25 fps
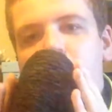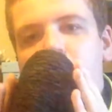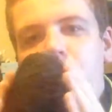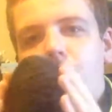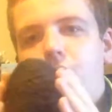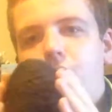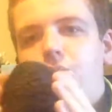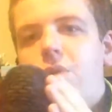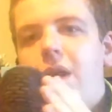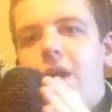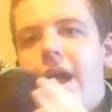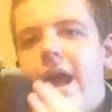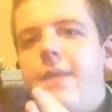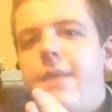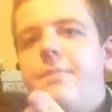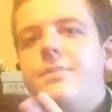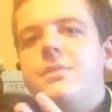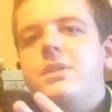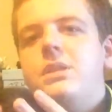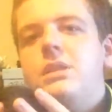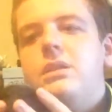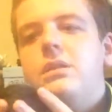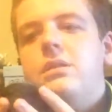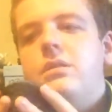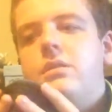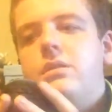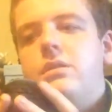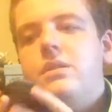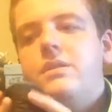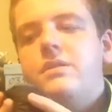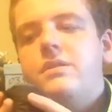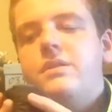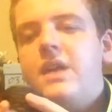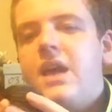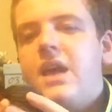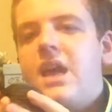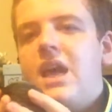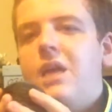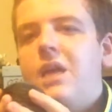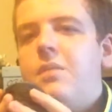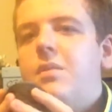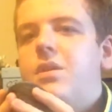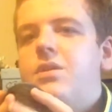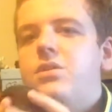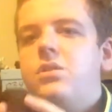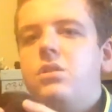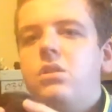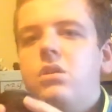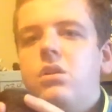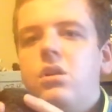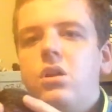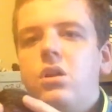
wrapped the same as